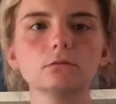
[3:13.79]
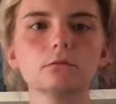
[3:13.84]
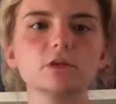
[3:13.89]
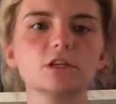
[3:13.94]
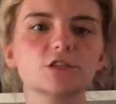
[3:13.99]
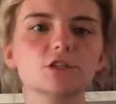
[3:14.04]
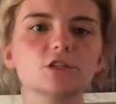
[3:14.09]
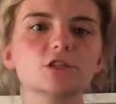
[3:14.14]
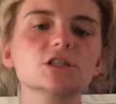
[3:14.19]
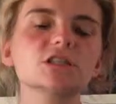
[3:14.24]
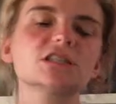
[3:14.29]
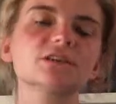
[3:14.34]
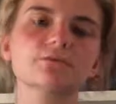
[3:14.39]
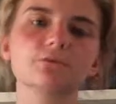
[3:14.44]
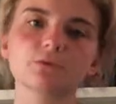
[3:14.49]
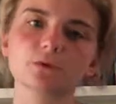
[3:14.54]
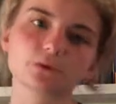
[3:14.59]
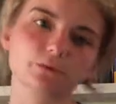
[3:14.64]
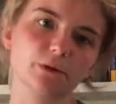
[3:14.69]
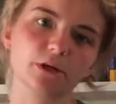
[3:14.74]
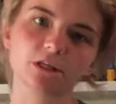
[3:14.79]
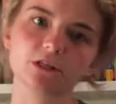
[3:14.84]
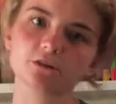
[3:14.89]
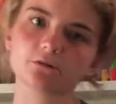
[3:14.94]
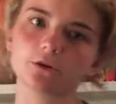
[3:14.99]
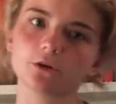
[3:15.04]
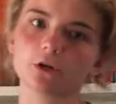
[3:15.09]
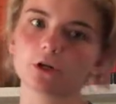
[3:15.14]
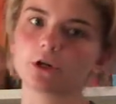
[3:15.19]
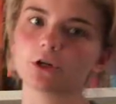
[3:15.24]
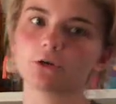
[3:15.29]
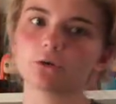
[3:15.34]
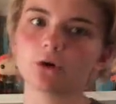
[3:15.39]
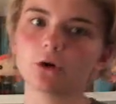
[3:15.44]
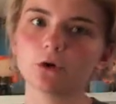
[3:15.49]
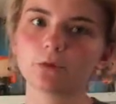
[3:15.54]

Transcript: It's just a different perspective on A New